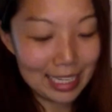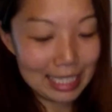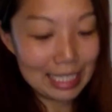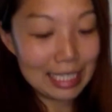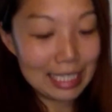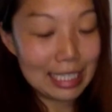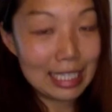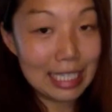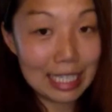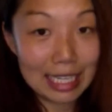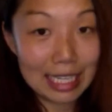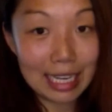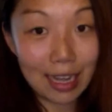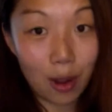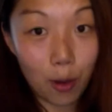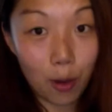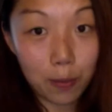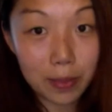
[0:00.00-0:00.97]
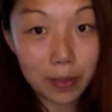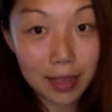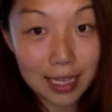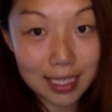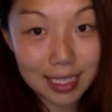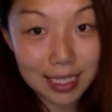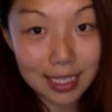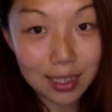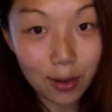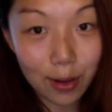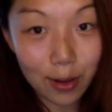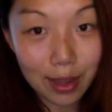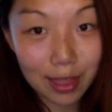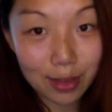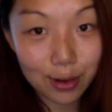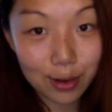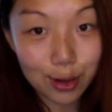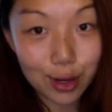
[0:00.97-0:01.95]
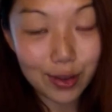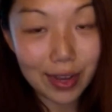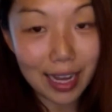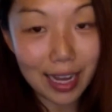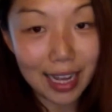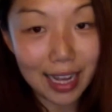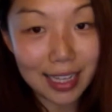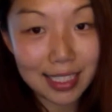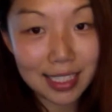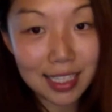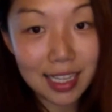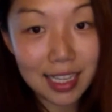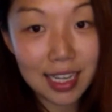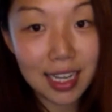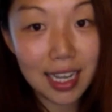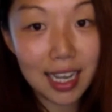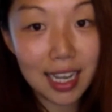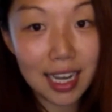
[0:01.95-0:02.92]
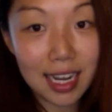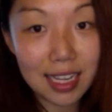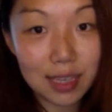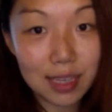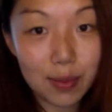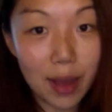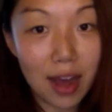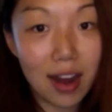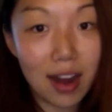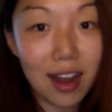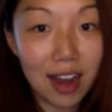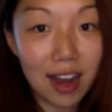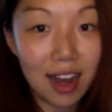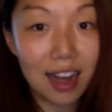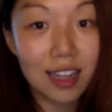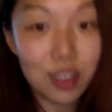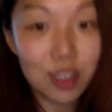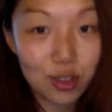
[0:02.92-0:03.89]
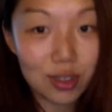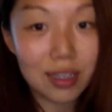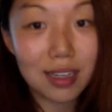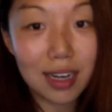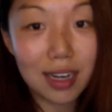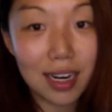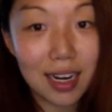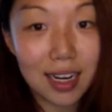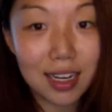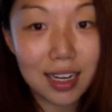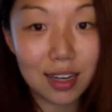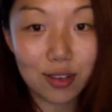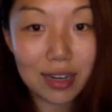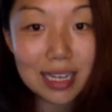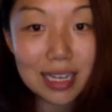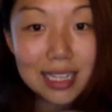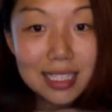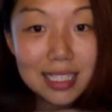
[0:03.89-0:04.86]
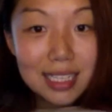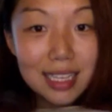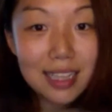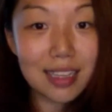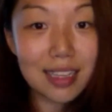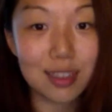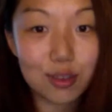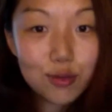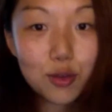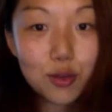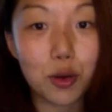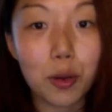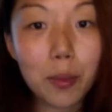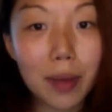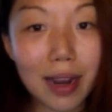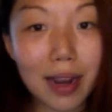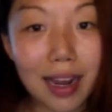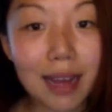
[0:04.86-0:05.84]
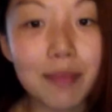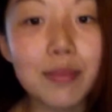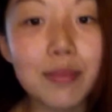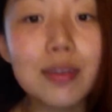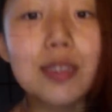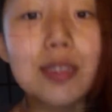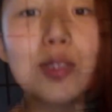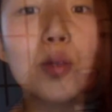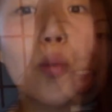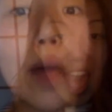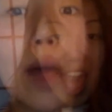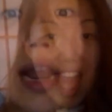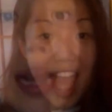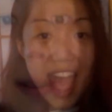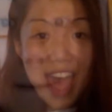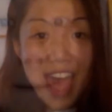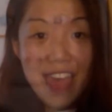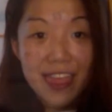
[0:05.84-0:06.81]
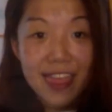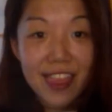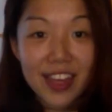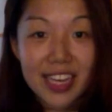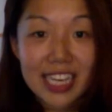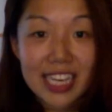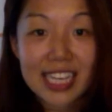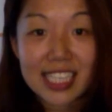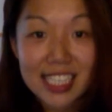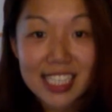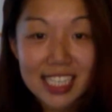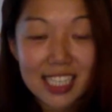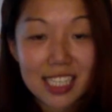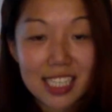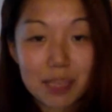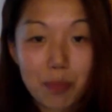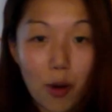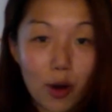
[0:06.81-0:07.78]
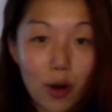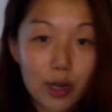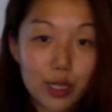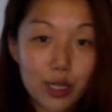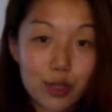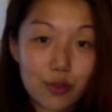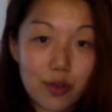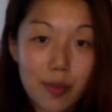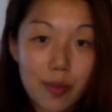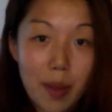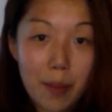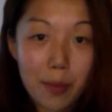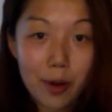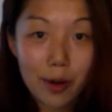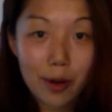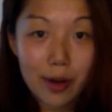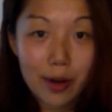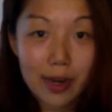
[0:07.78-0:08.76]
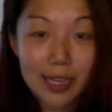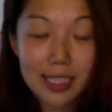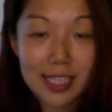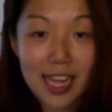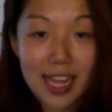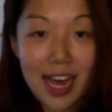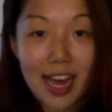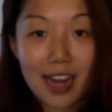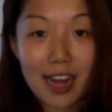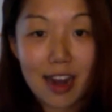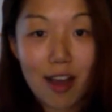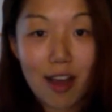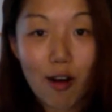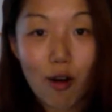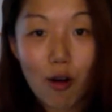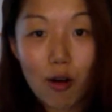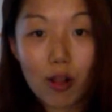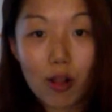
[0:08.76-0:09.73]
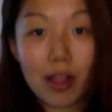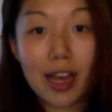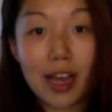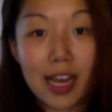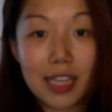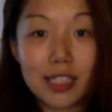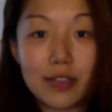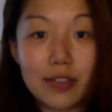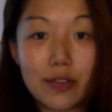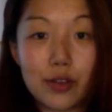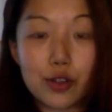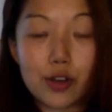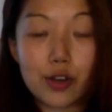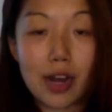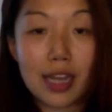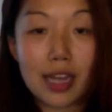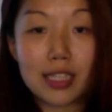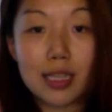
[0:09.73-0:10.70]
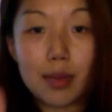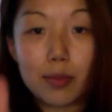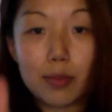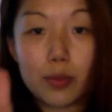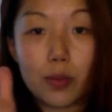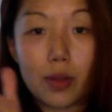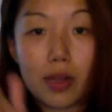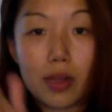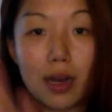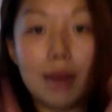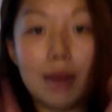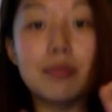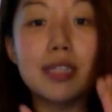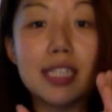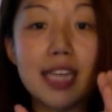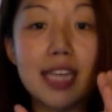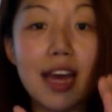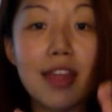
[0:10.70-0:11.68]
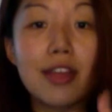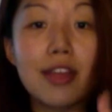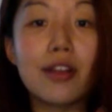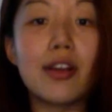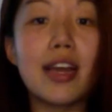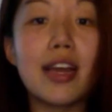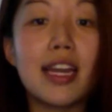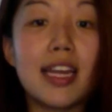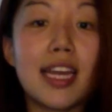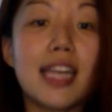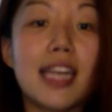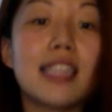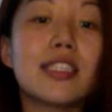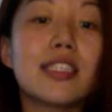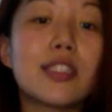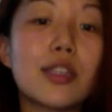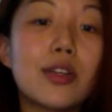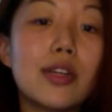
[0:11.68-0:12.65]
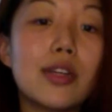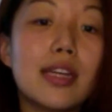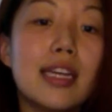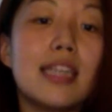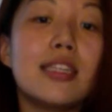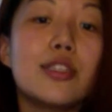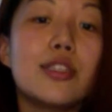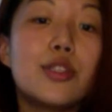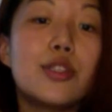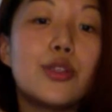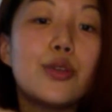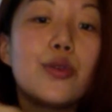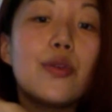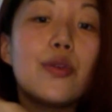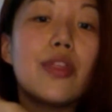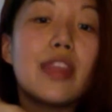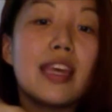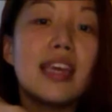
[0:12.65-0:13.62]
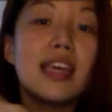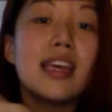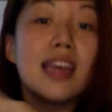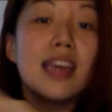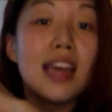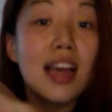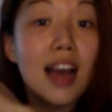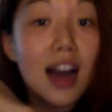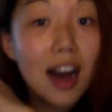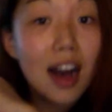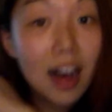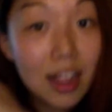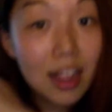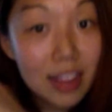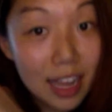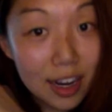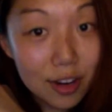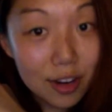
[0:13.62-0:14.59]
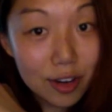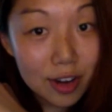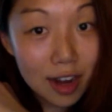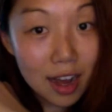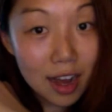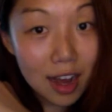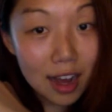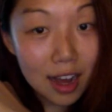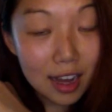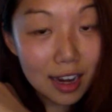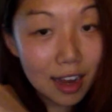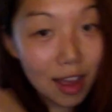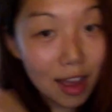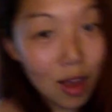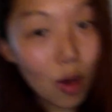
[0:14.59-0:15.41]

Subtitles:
I hope this is going through to you guys. It is about 100 degrees in this room and I'm sweating. And the easiest part to remember is that all heads of the triceps will come together and insert into the olecranon.